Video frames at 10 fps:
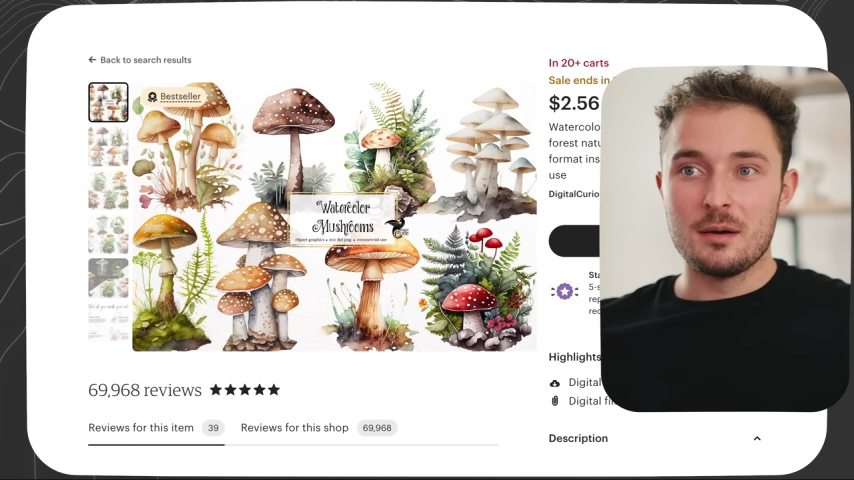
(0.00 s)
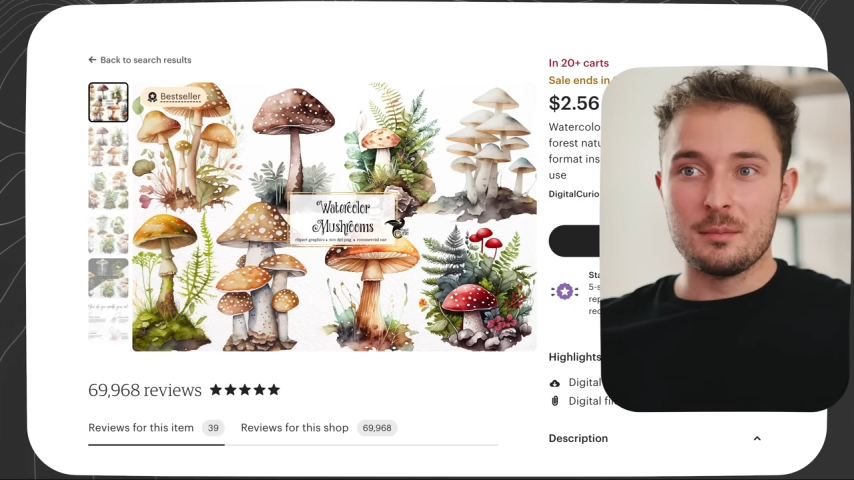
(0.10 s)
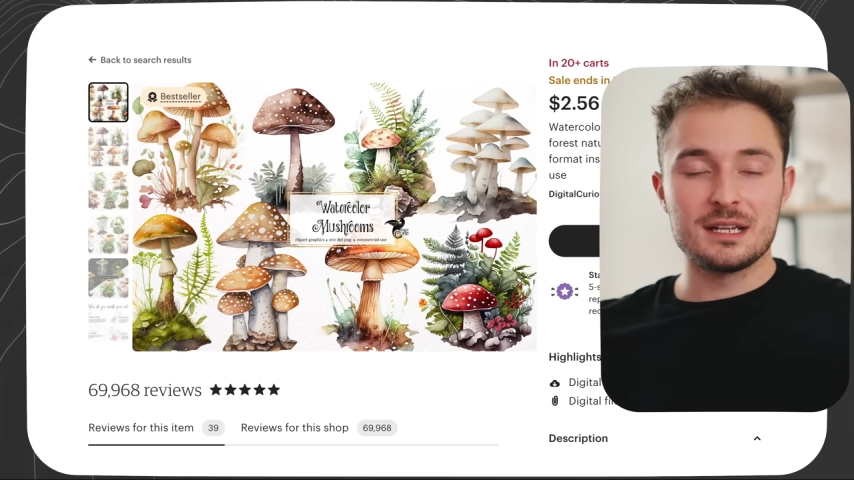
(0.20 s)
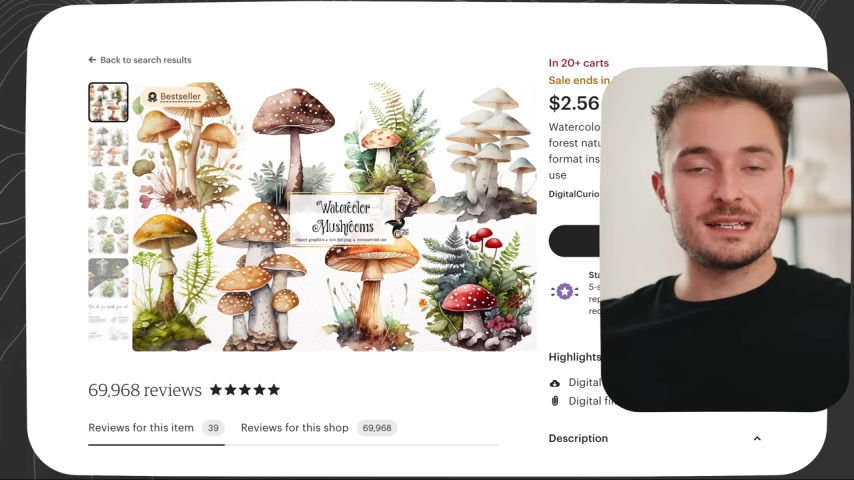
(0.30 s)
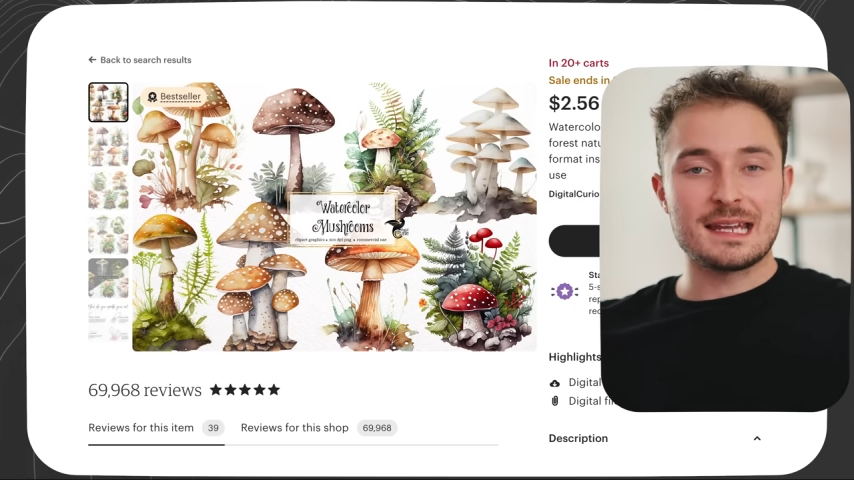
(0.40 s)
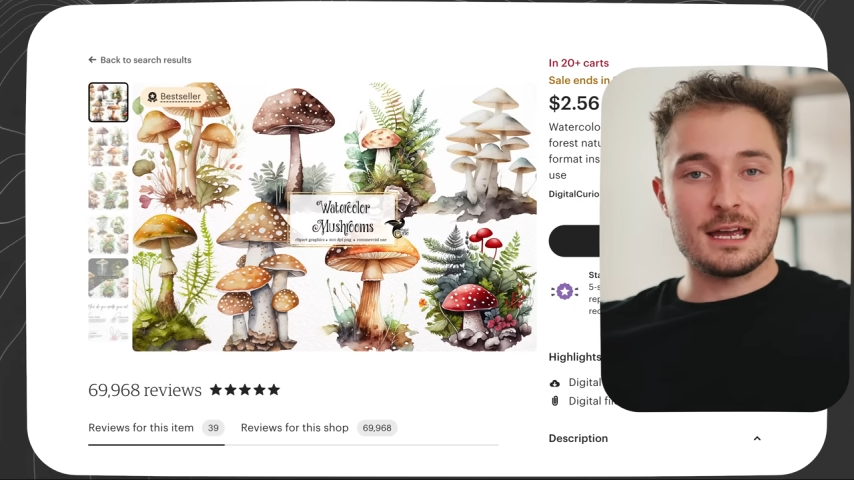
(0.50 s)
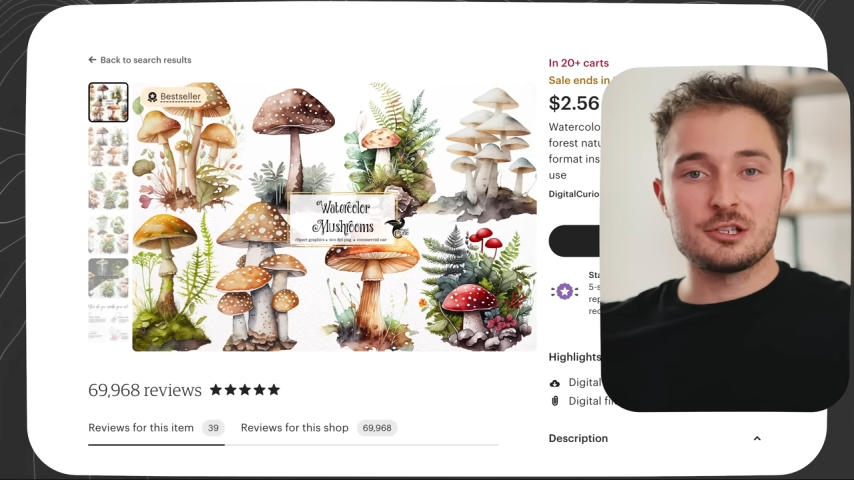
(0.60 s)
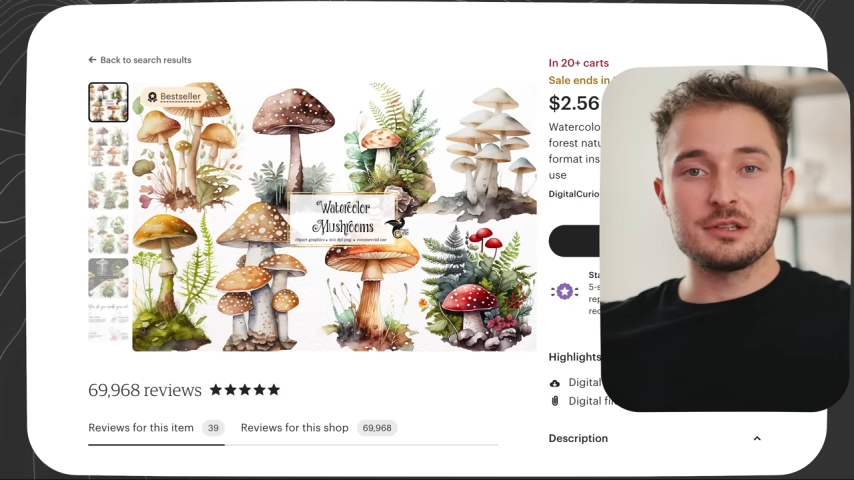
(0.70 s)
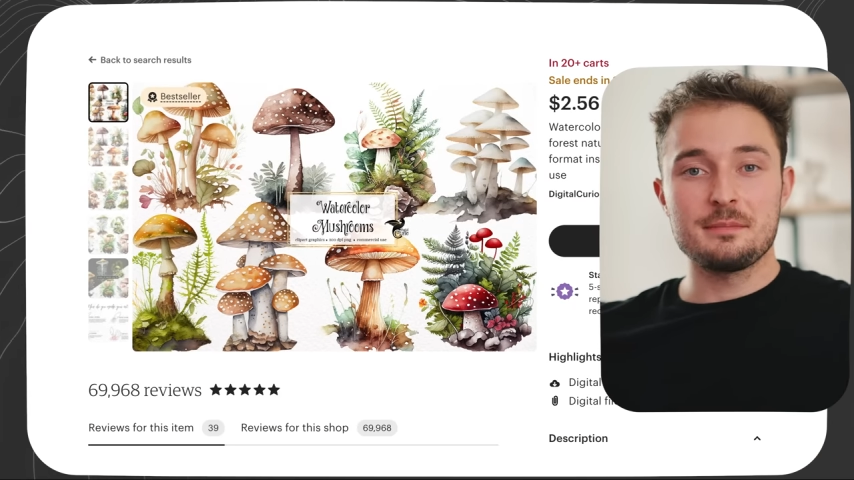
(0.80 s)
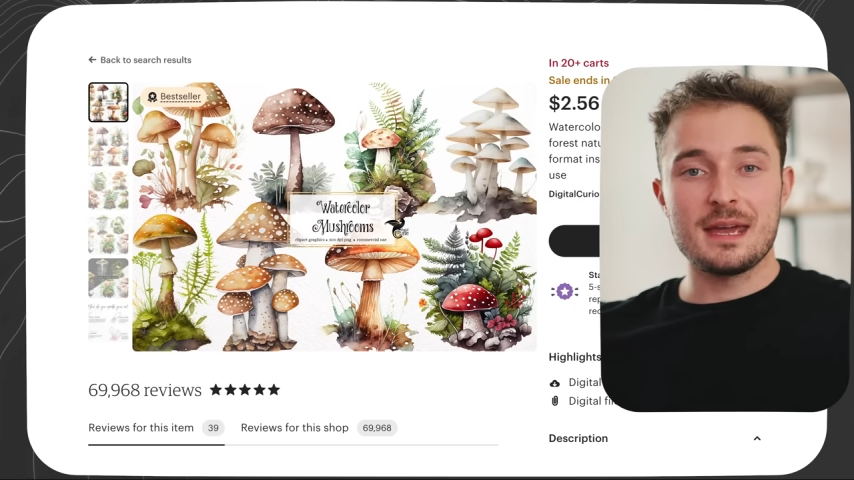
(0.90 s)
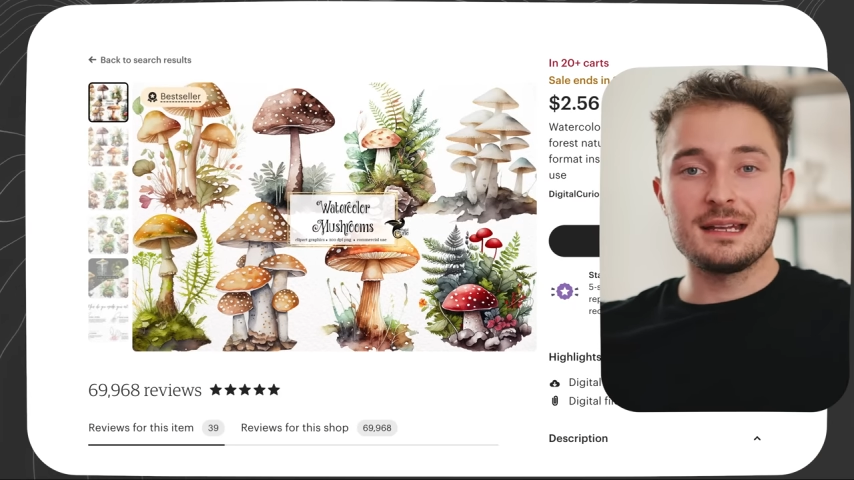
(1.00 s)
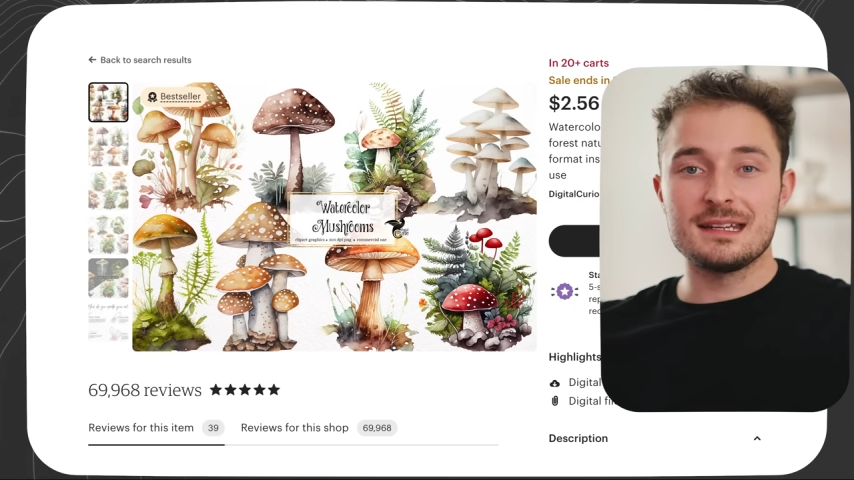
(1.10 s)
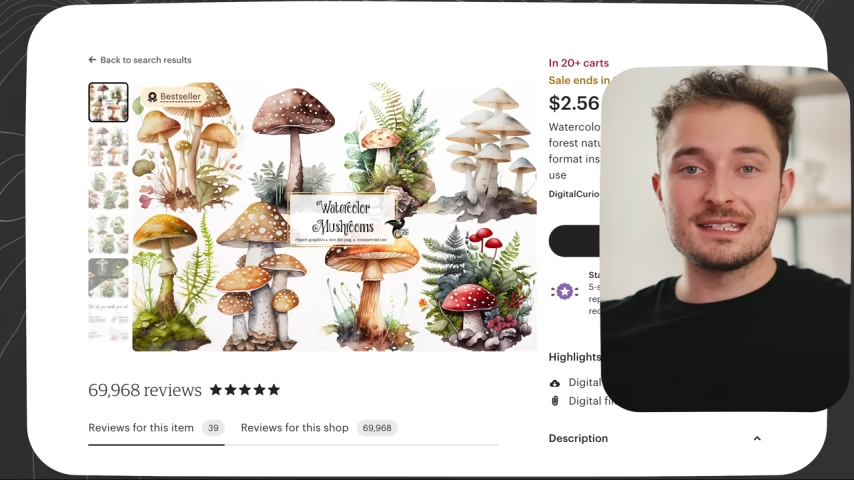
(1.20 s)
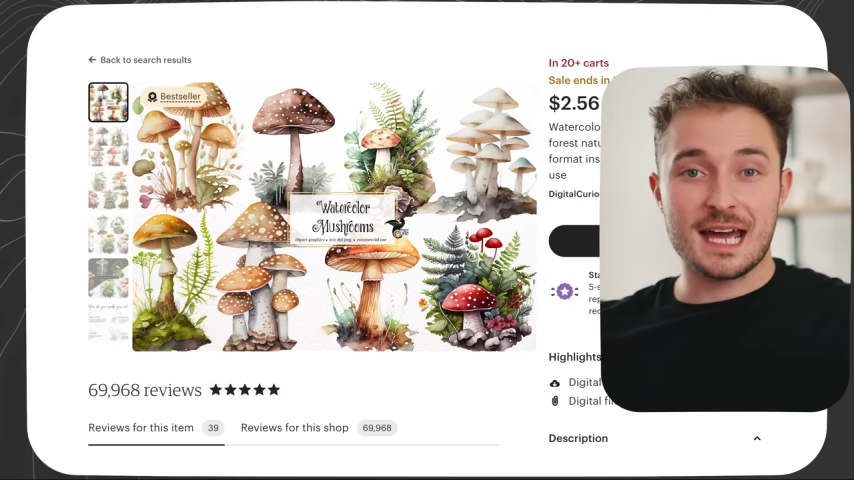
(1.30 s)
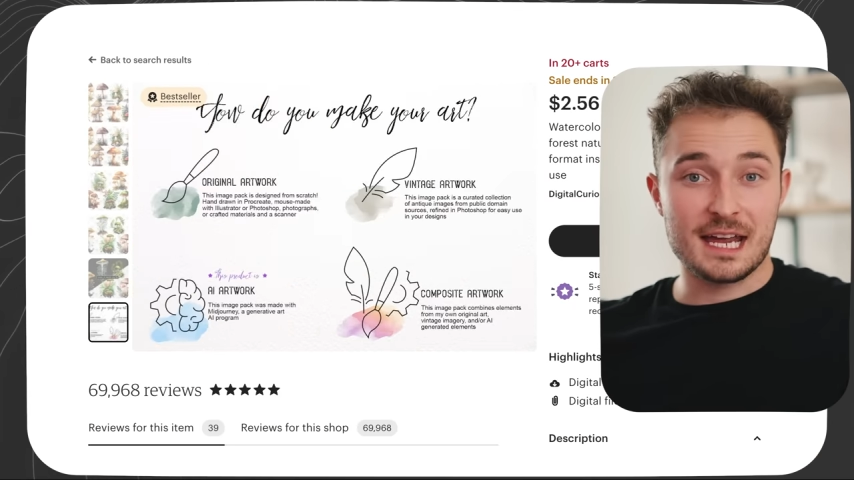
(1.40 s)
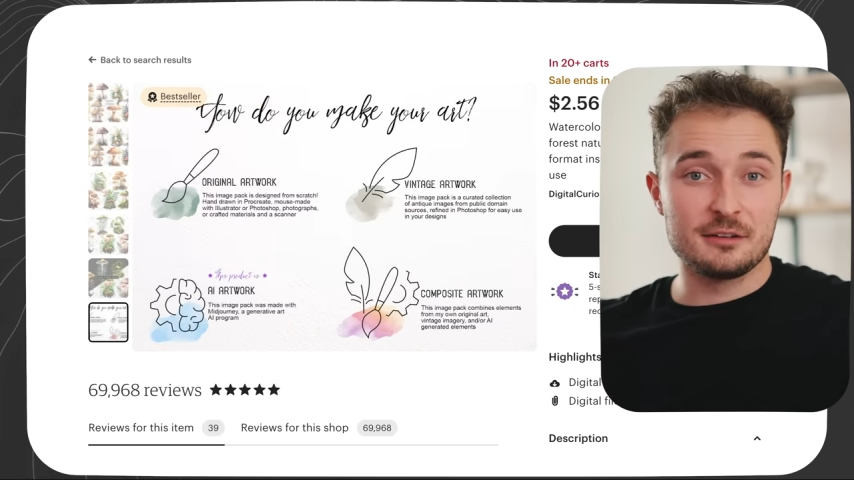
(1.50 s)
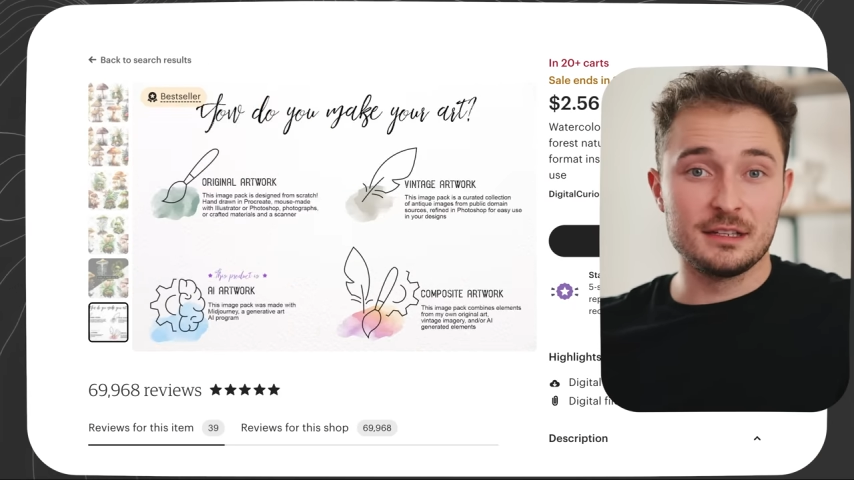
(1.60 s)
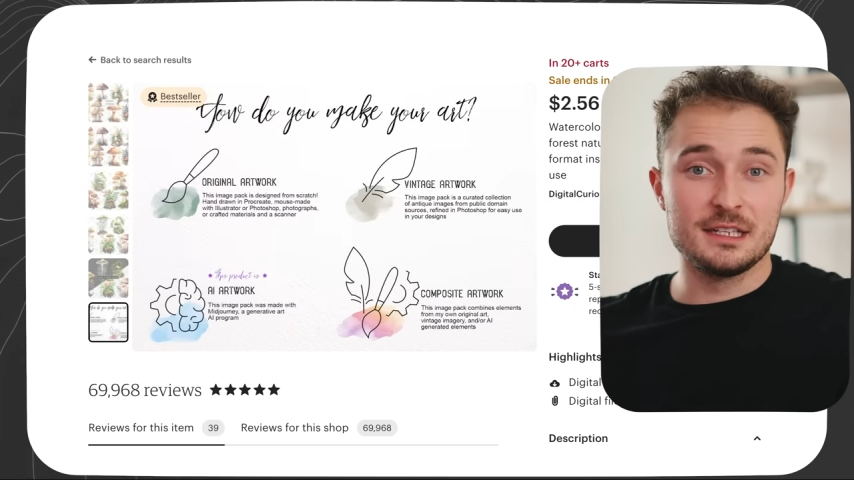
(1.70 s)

but it's actually made entirely